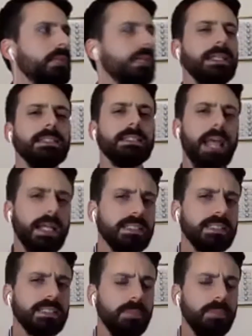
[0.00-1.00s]

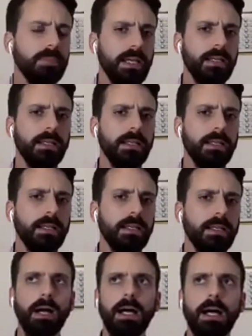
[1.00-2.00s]
exacerbated
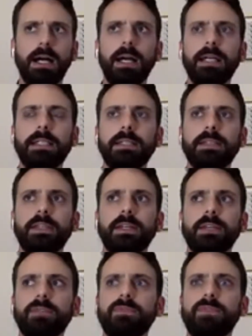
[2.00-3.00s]
by
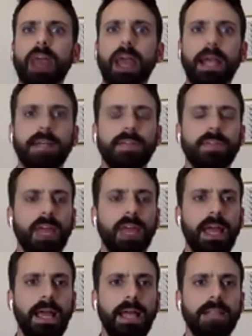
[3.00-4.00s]
the fact
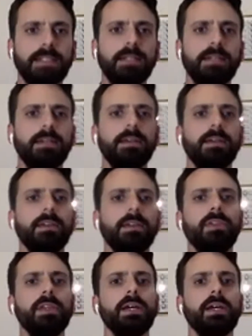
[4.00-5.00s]
that
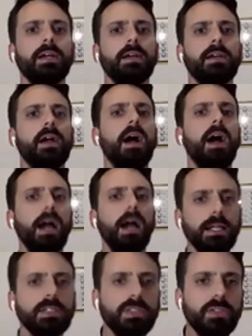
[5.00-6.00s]
the
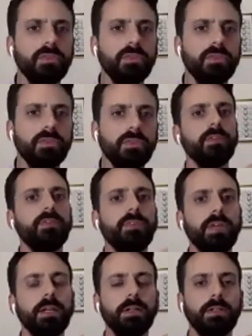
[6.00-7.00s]
kinds of
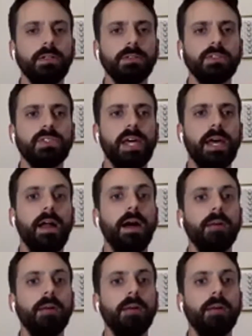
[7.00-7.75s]
battlefields that are